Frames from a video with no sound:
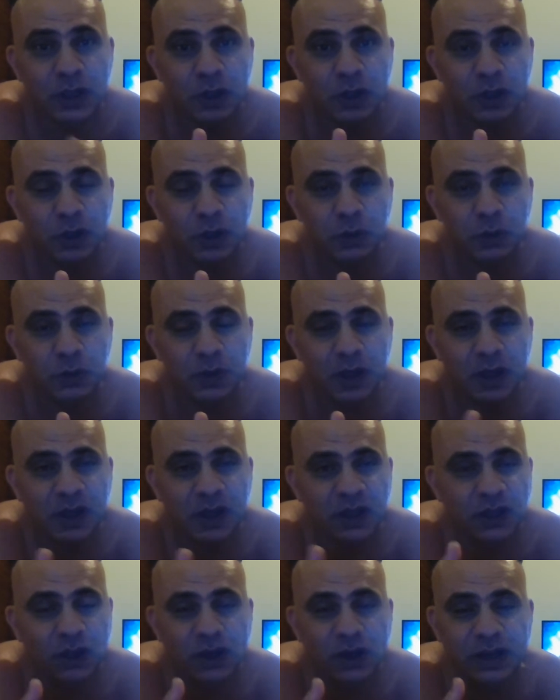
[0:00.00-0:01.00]
who
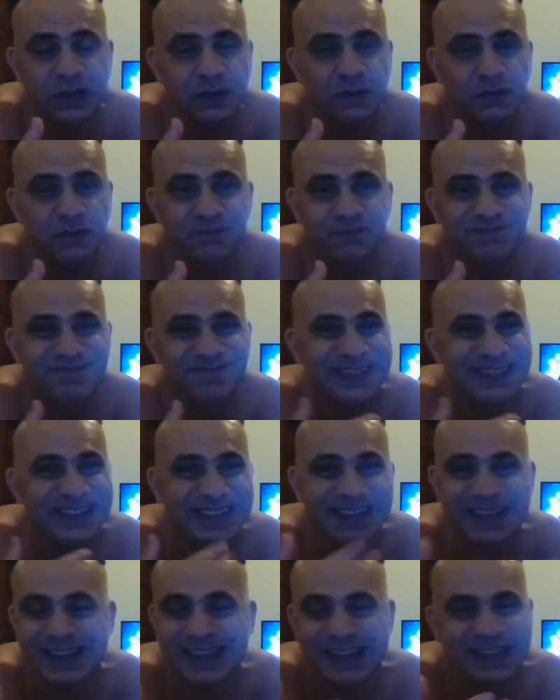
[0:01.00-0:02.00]
are kind of
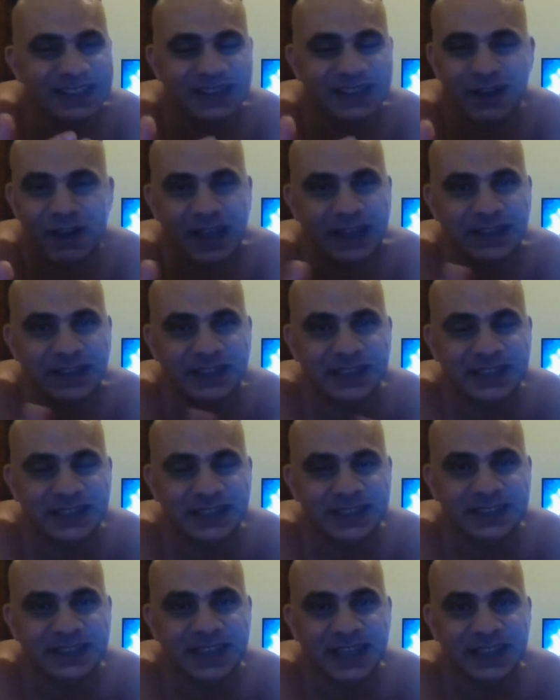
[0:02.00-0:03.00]
least likely to
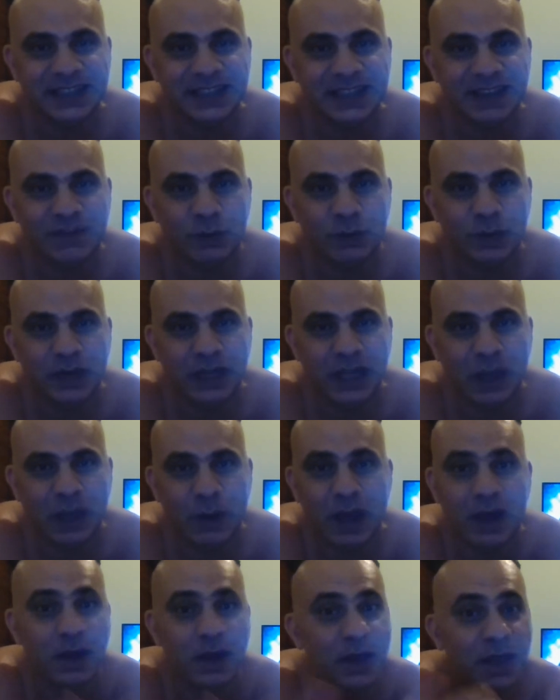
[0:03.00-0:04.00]
stay together when they go
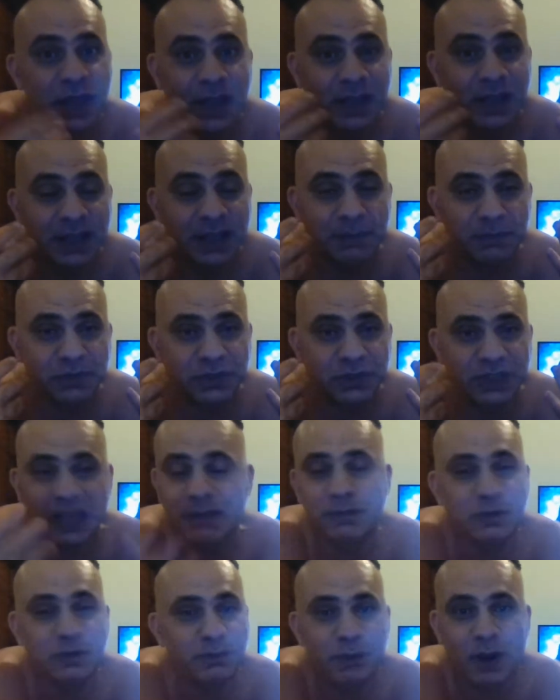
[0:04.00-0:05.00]
out,
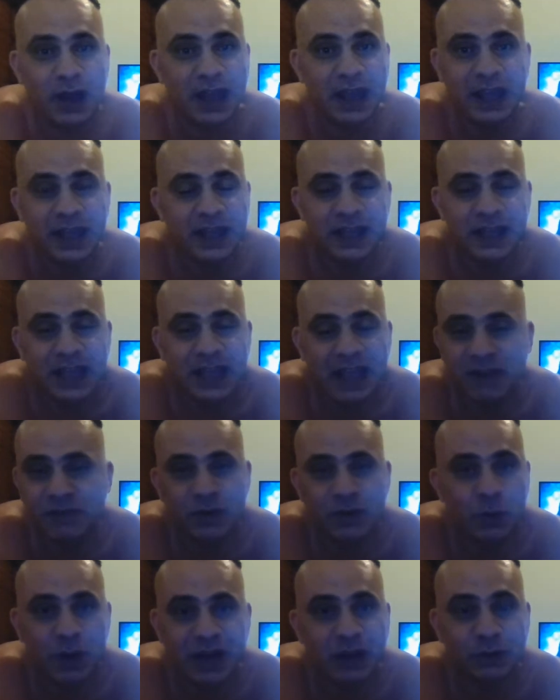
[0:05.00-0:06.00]
deemed by
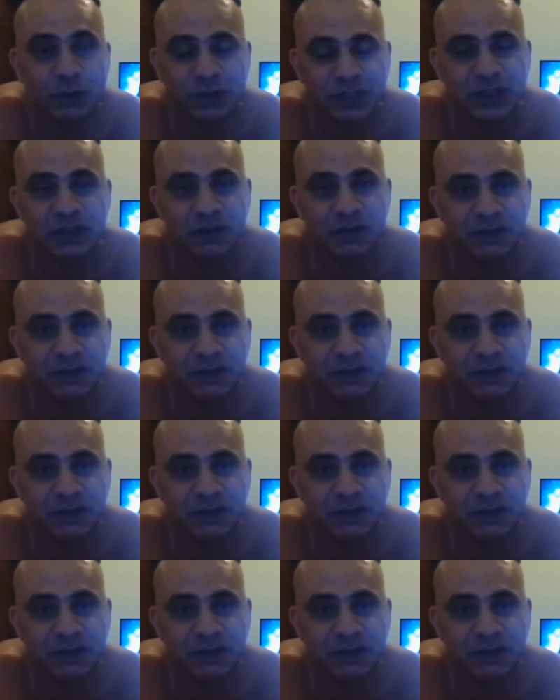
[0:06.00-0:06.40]
everyone else in the